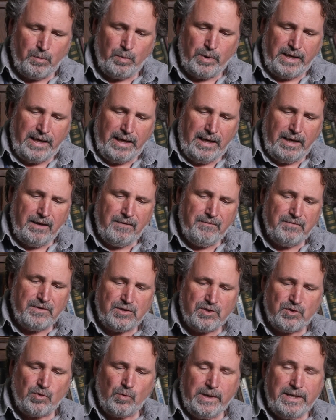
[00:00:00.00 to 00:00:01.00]
but we have
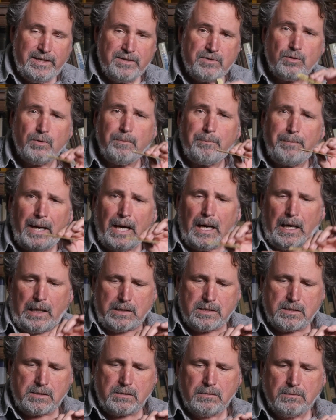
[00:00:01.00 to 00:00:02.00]
the tweezer
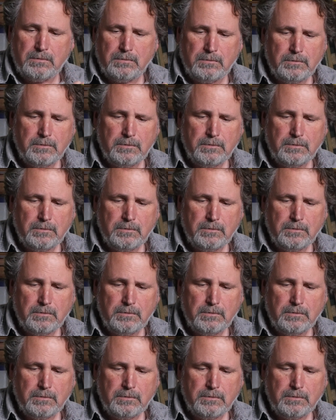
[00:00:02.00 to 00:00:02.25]
box.